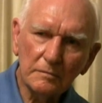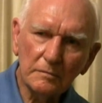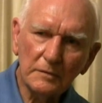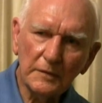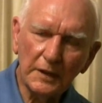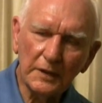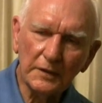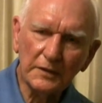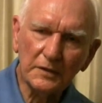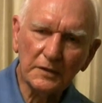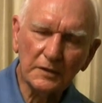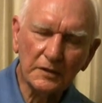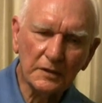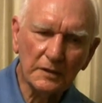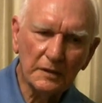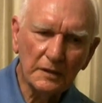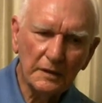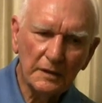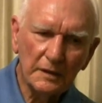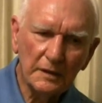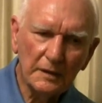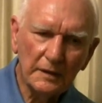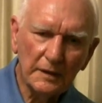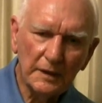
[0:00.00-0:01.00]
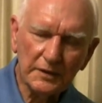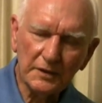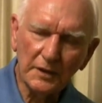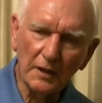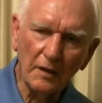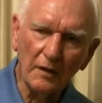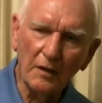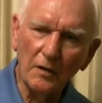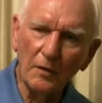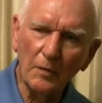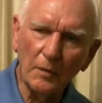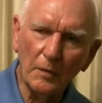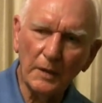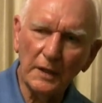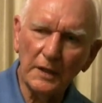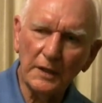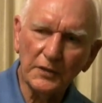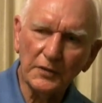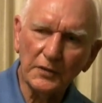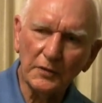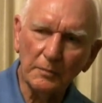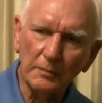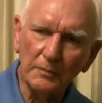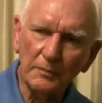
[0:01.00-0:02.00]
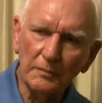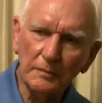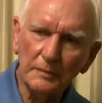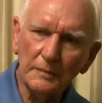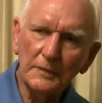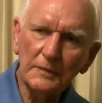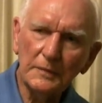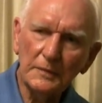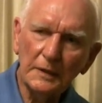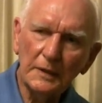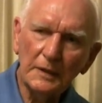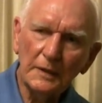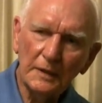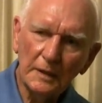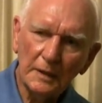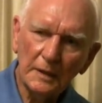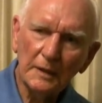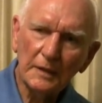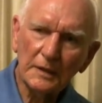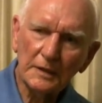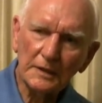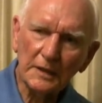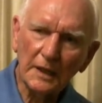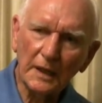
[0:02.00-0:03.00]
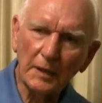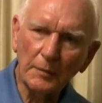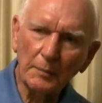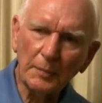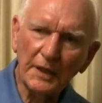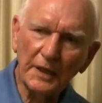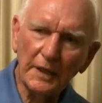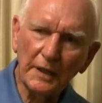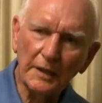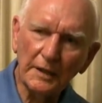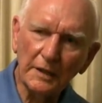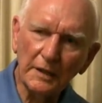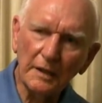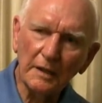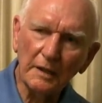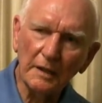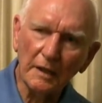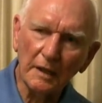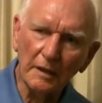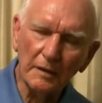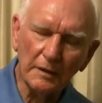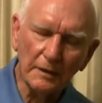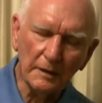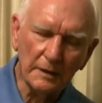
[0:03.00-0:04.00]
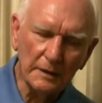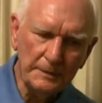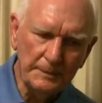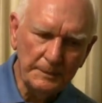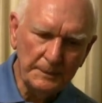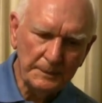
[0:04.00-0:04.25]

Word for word: It's, it's a long ways from Saipan to Honolulu.